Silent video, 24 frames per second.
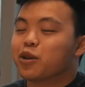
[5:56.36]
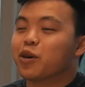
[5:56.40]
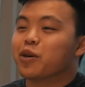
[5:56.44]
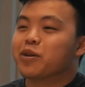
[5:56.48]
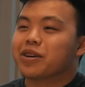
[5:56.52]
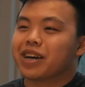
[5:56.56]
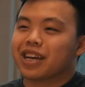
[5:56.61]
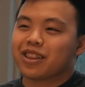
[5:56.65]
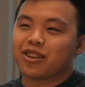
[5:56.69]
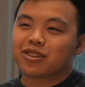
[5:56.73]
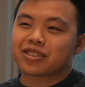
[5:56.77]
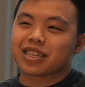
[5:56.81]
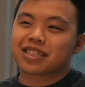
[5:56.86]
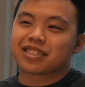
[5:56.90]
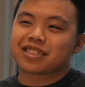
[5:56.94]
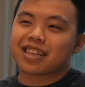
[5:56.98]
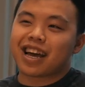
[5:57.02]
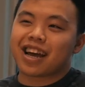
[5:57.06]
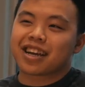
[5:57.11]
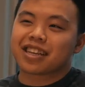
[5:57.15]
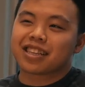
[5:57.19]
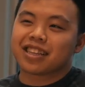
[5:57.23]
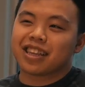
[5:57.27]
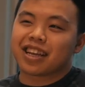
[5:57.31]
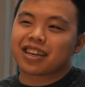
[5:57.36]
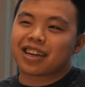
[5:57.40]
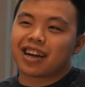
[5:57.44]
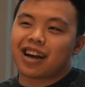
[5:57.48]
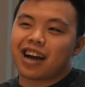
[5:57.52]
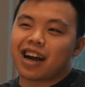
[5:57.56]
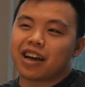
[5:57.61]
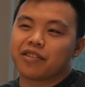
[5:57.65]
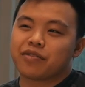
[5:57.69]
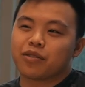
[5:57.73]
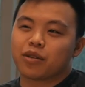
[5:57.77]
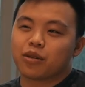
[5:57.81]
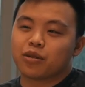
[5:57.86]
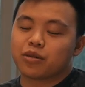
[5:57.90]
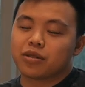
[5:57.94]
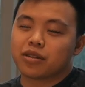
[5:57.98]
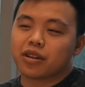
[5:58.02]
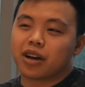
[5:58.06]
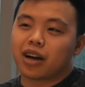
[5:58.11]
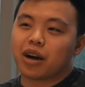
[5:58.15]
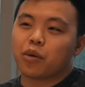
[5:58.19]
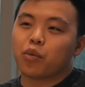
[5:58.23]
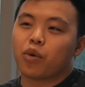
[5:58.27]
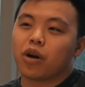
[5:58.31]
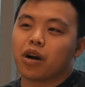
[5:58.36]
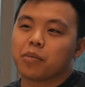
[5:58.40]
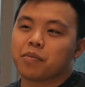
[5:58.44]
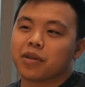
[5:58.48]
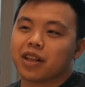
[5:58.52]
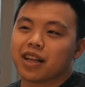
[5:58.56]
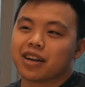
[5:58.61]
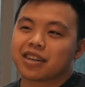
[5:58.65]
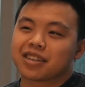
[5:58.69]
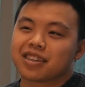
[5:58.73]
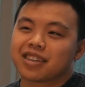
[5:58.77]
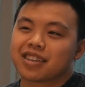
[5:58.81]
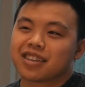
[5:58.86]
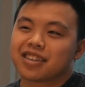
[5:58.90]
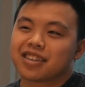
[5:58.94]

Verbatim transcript: no, it looks exactly like an iPhone wall plug.